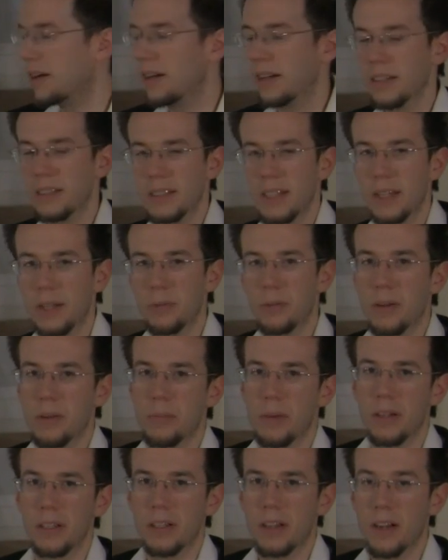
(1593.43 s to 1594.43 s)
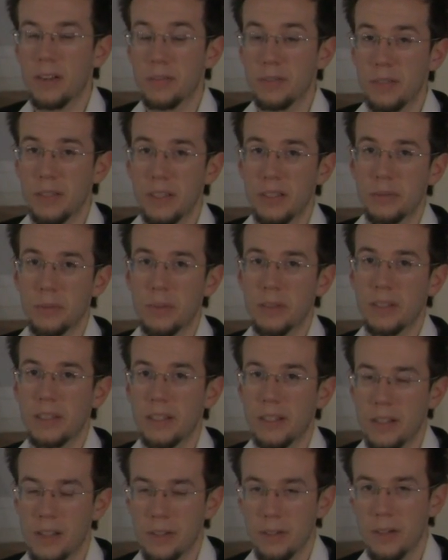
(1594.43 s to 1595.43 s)
wrong, take 1 mark off for each one that
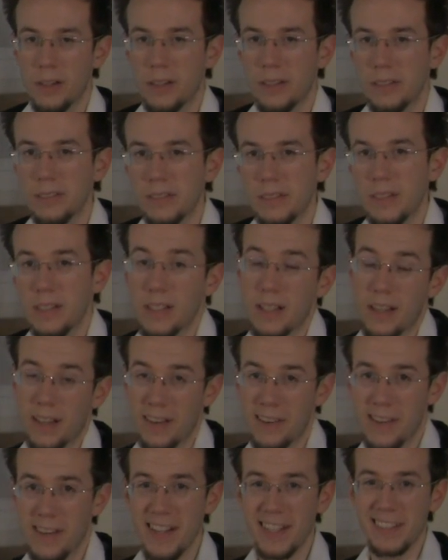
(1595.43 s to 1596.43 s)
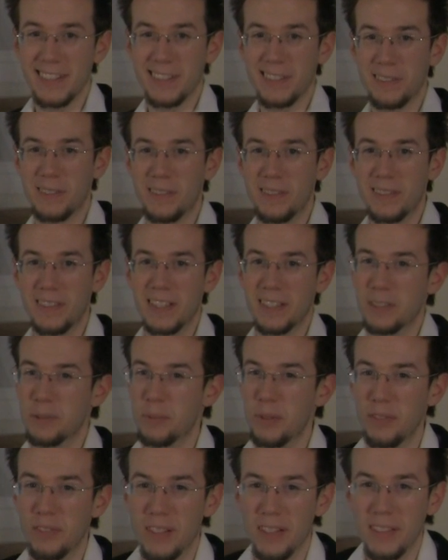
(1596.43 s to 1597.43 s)
you got wrong. All right, so let's
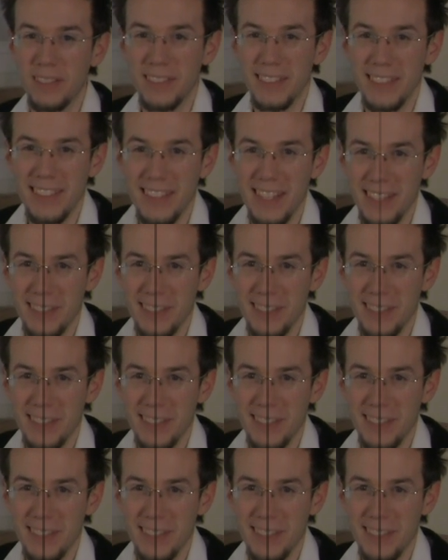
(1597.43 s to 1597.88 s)
move along to the